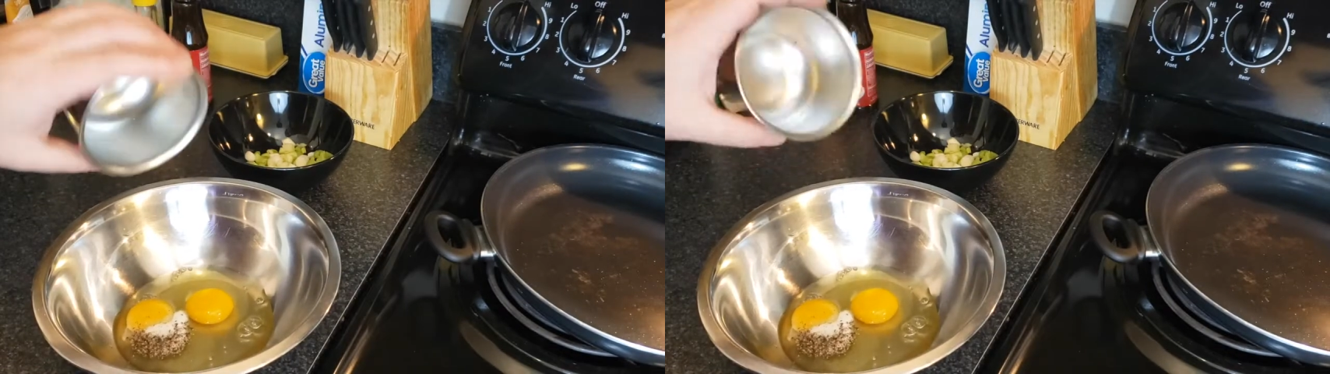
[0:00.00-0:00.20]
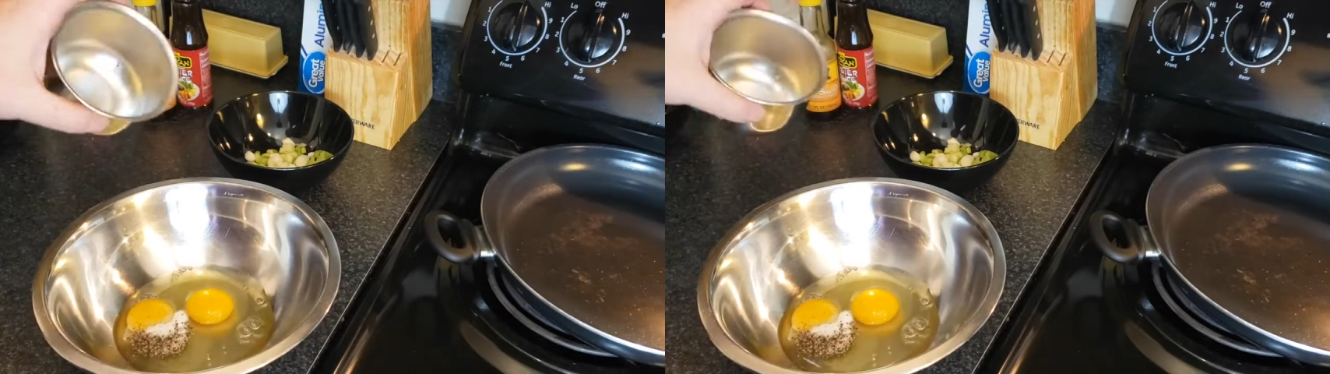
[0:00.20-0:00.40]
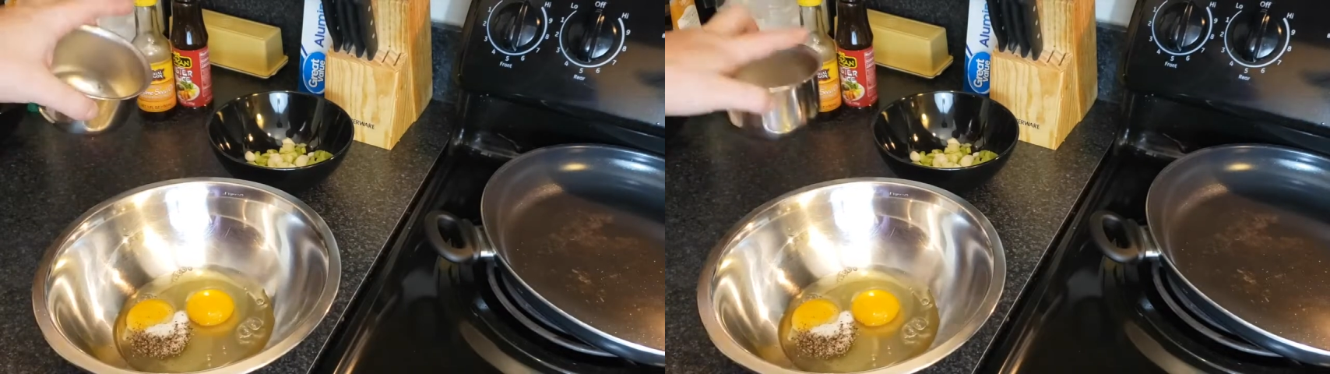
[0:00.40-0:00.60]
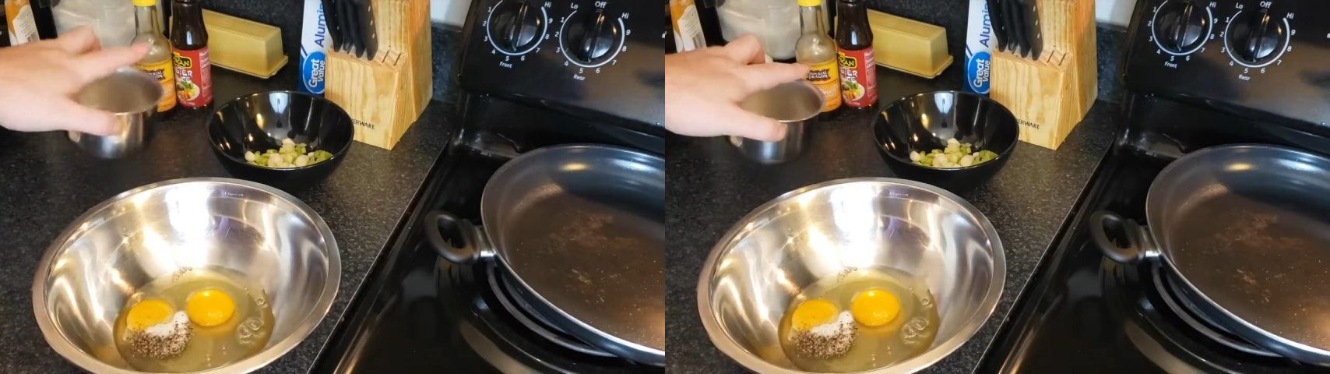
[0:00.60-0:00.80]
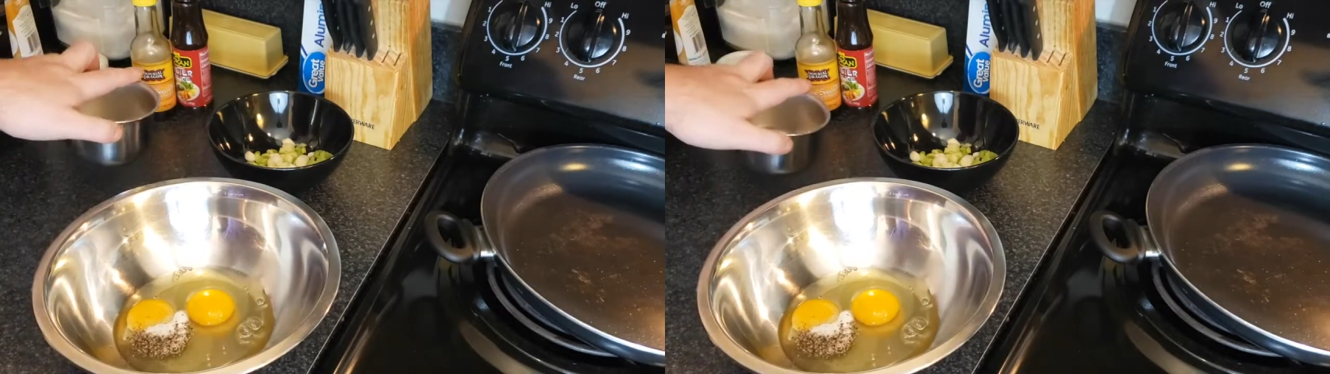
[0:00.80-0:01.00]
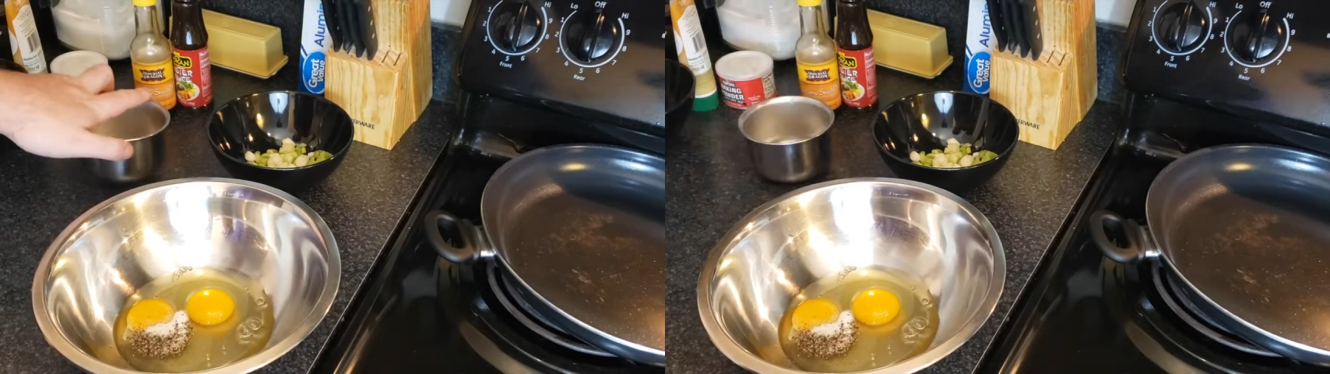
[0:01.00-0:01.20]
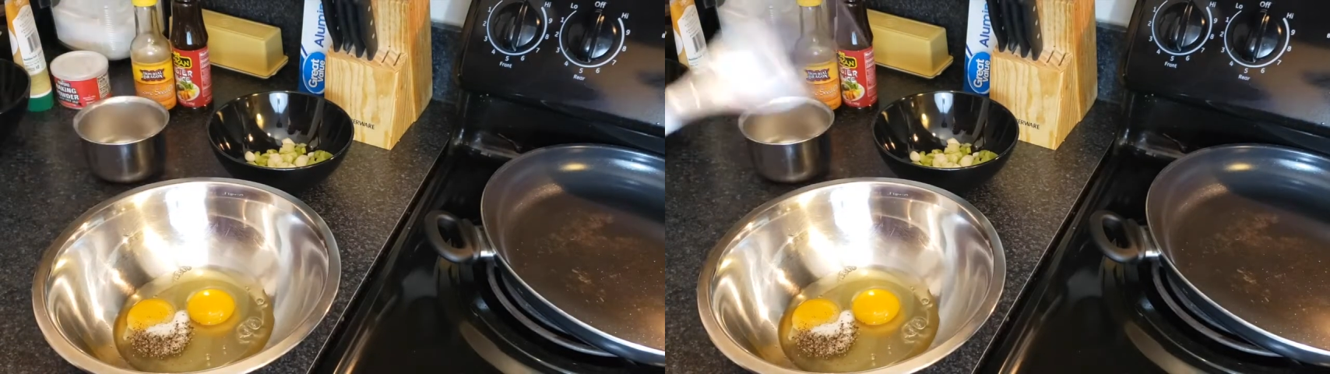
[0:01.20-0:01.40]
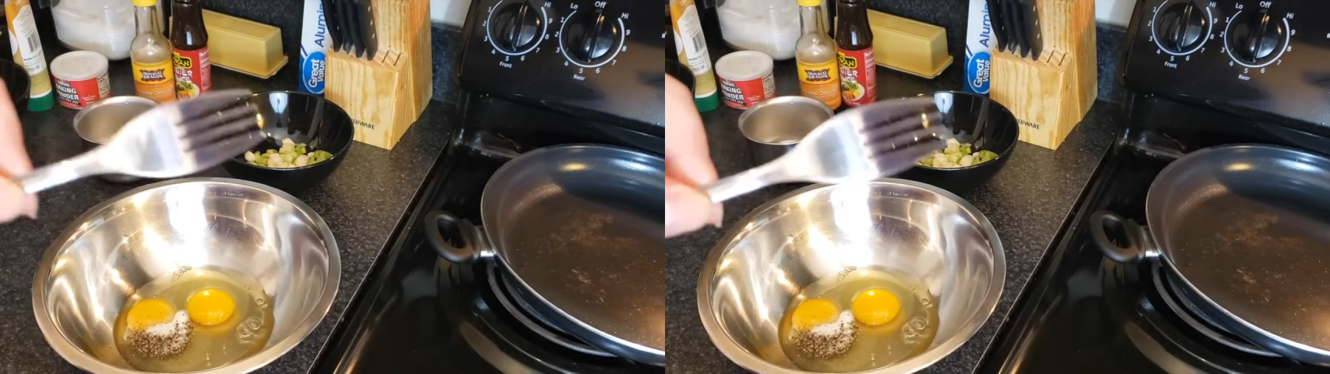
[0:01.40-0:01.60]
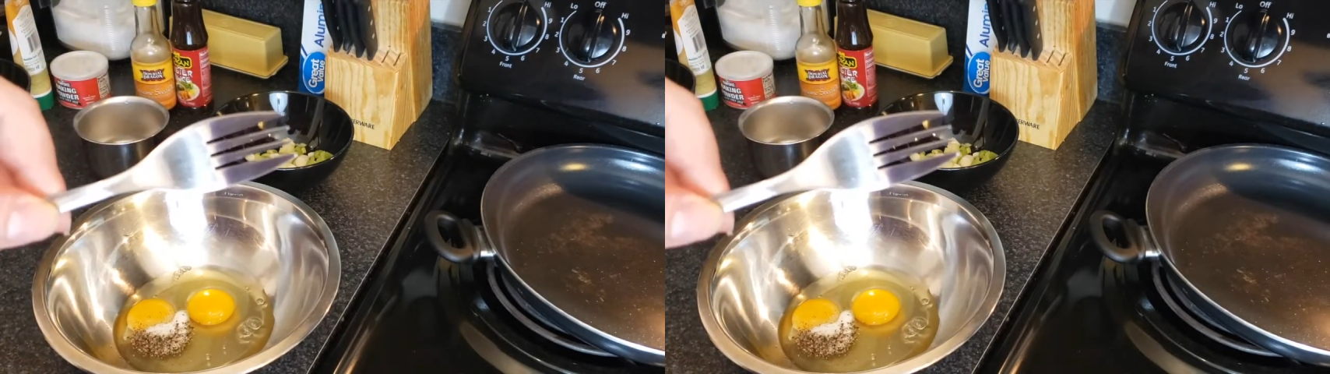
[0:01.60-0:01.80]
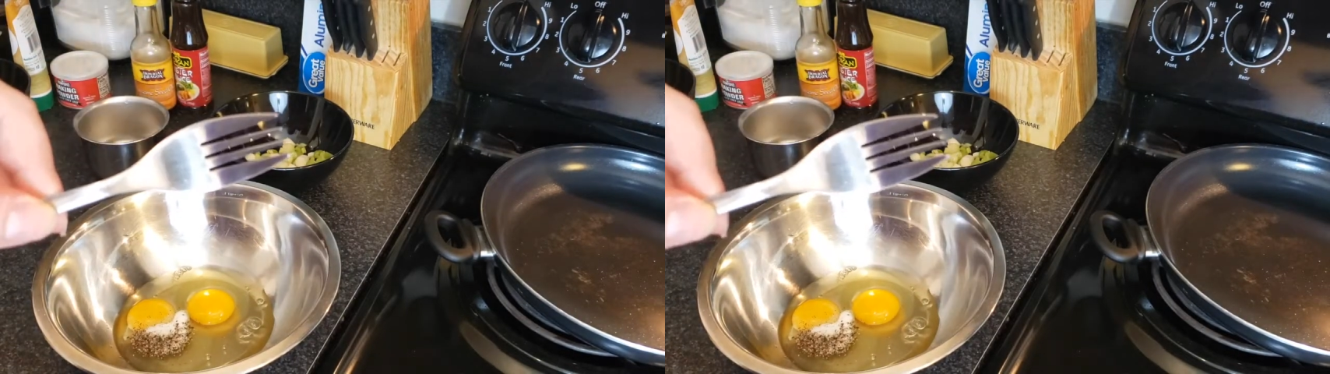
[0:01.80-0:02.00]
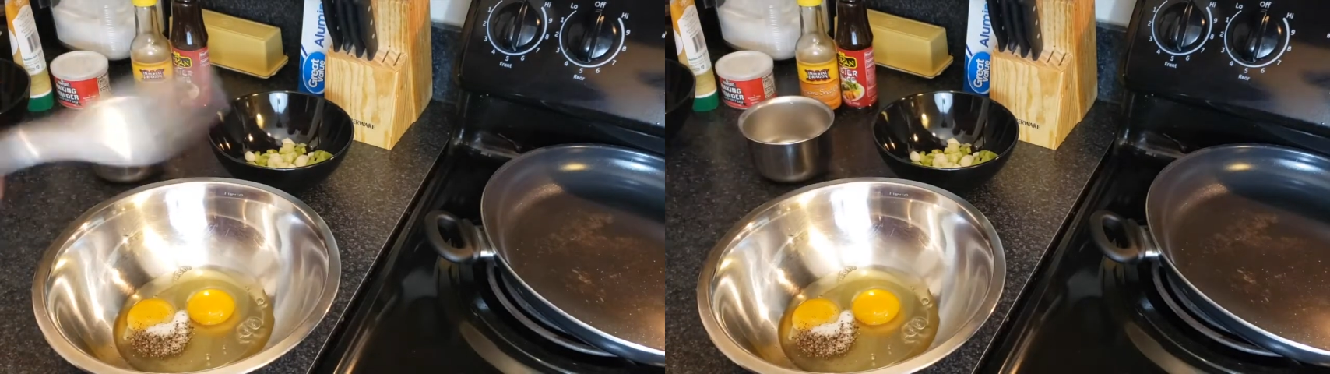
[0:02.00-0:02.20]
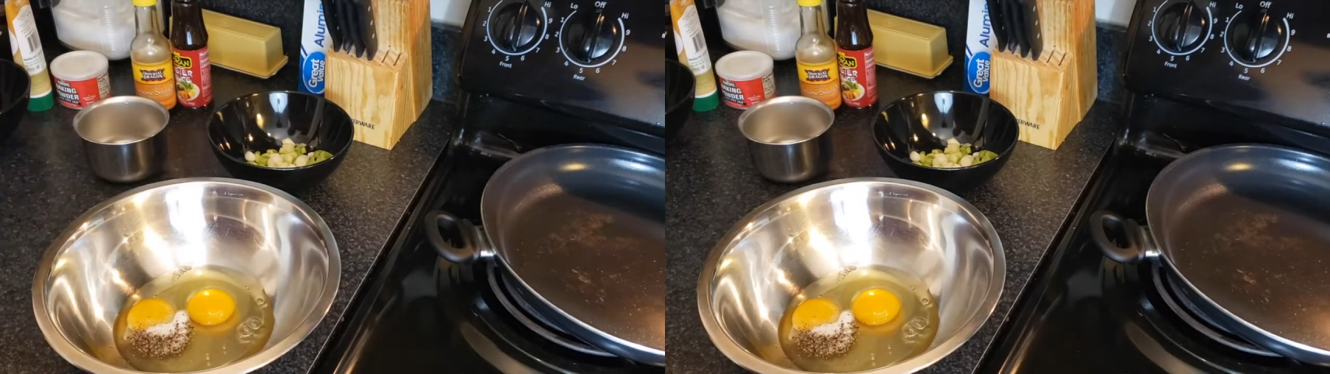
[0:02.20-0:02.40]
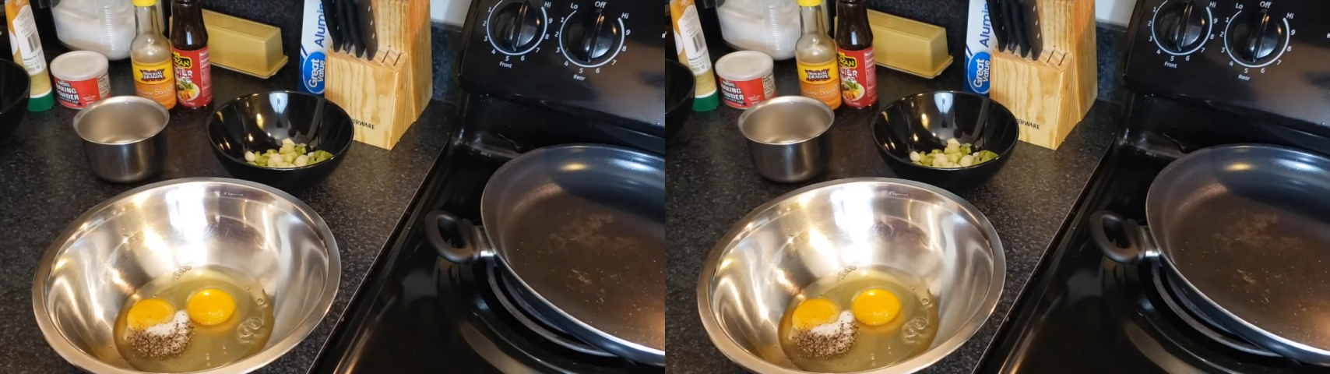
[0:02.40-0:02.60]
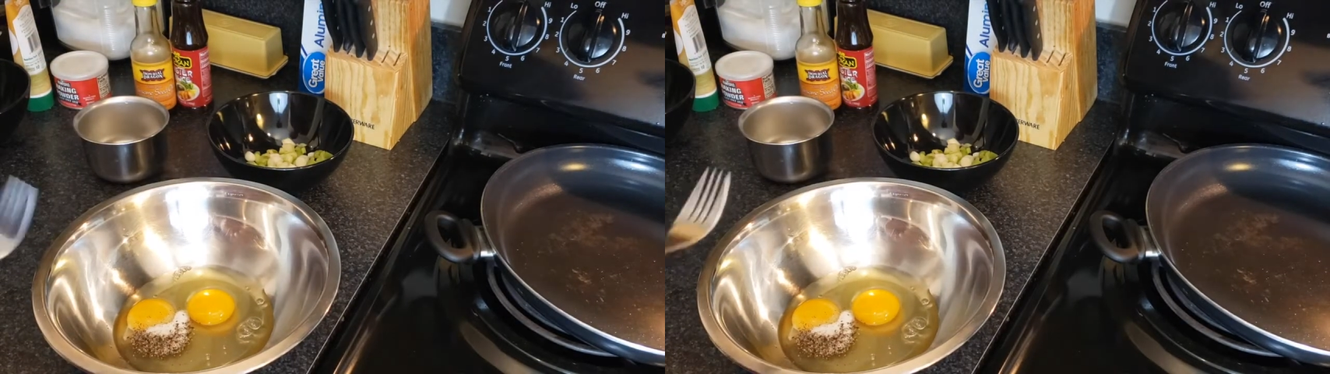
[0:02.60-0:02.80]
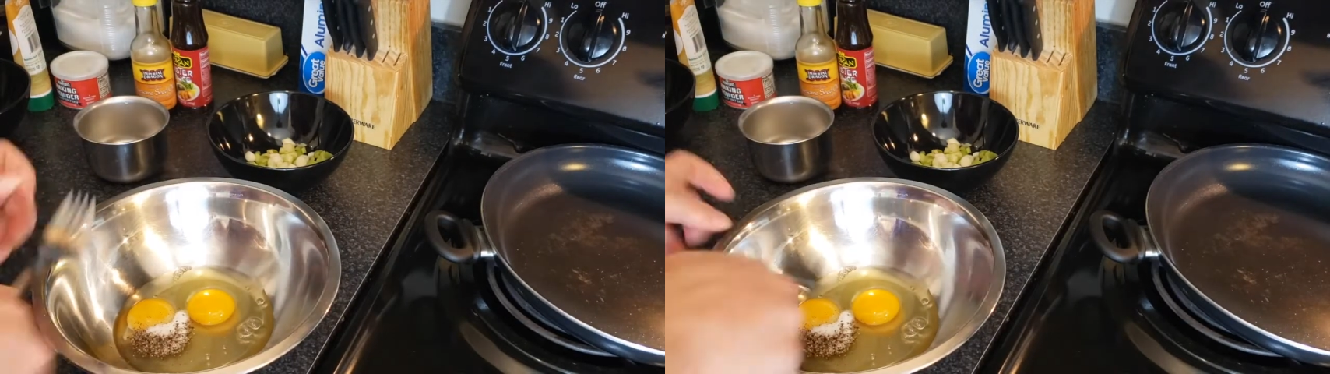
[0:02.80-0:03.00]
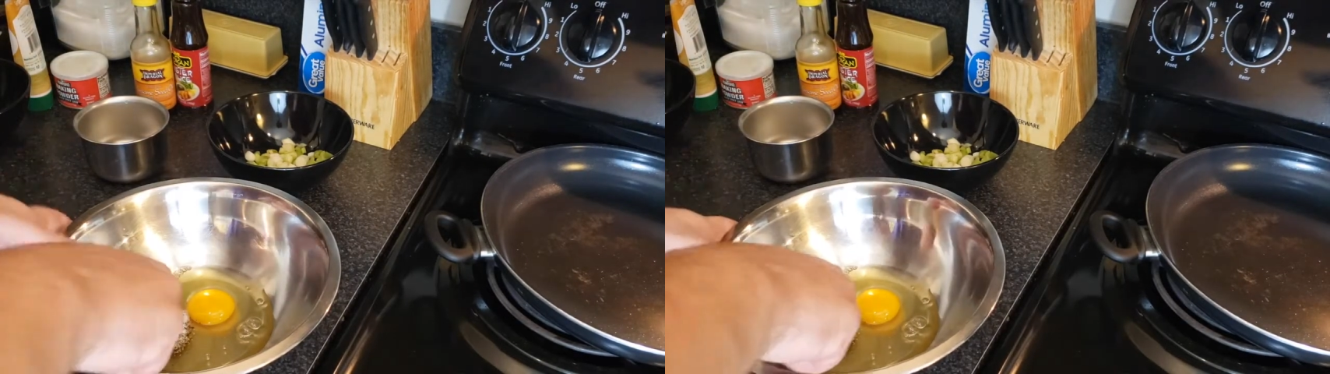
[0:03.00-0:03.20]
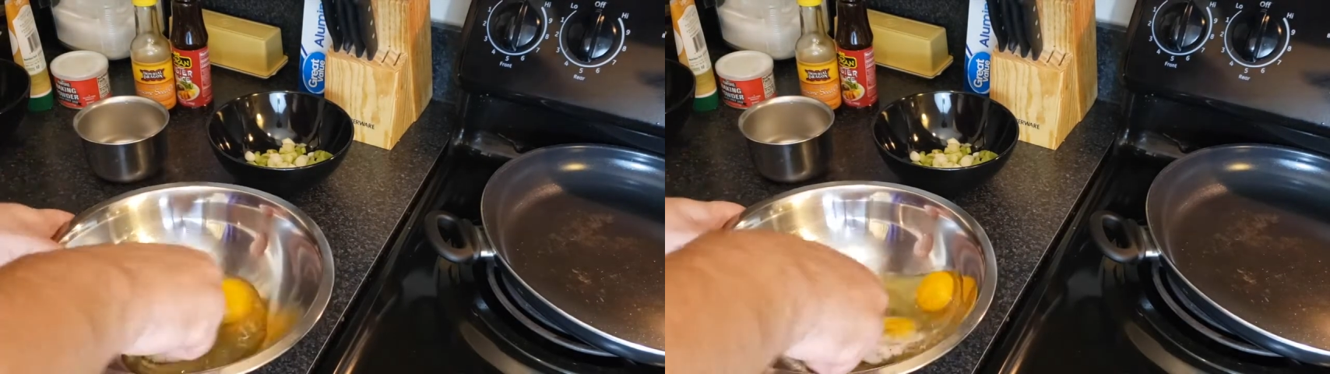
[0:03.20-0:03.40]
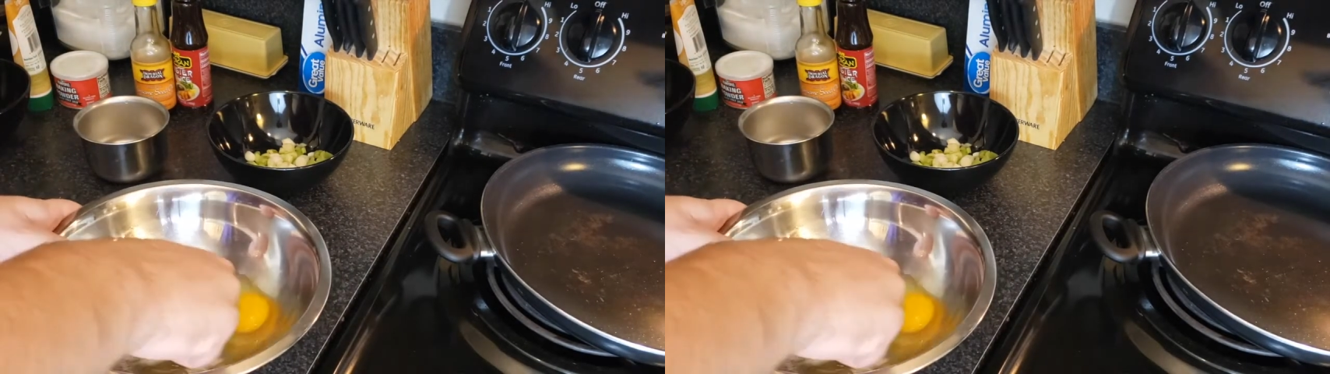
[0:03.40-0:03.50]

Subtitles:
No face is visible, so there are no lips to read.